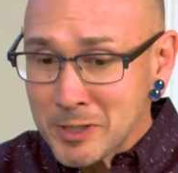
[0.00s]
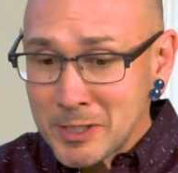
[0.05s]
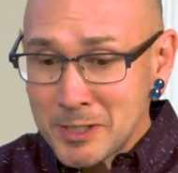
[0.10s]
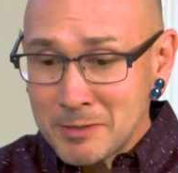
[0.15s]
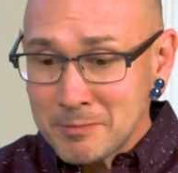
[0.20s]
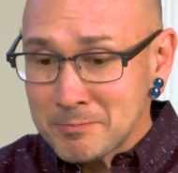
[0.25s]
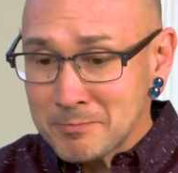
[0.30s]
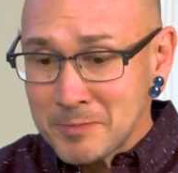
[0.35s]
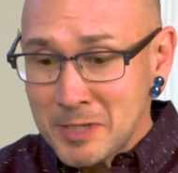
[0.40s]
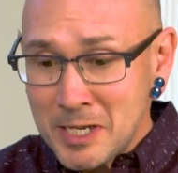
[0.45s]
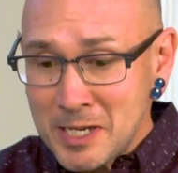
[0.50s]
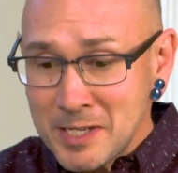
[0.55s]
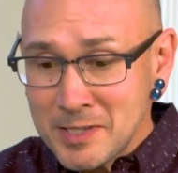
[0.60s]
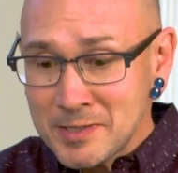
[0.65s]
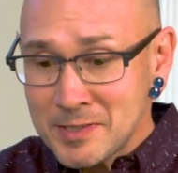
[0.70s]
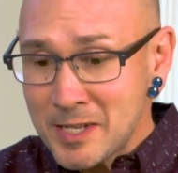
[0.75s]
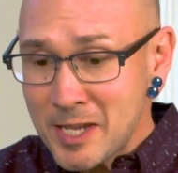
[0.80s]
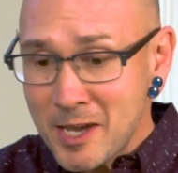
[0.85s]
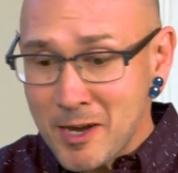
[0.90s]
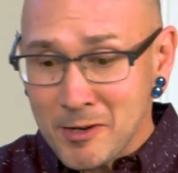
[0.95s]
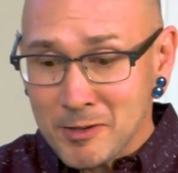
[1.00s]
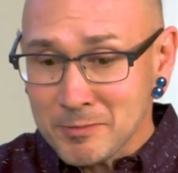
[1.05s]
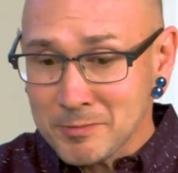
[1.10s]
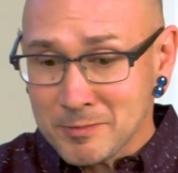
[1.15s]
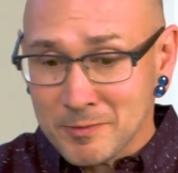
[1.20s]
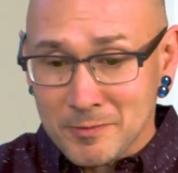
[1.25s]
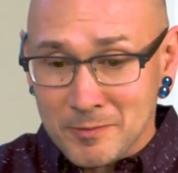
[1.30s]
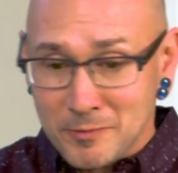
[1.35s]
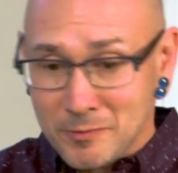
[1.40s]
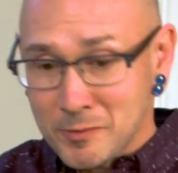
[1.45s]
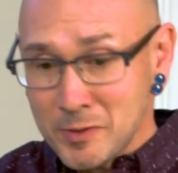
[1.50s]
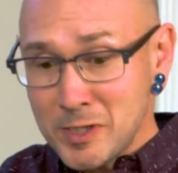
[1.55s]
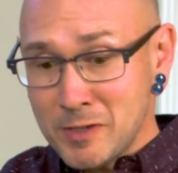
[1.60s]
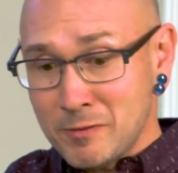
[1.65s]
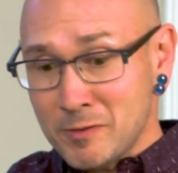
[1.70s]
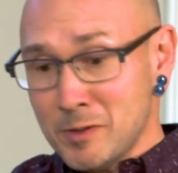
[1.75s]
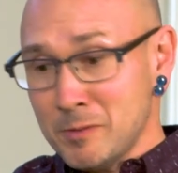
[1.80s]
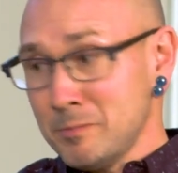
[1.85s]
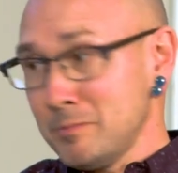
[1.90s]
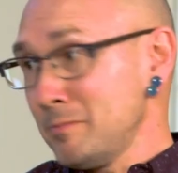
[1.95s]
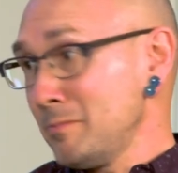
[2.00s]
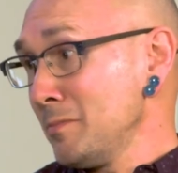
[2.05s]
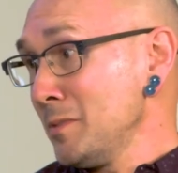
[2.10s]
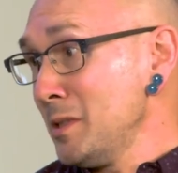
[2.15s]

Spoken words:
and he's now free from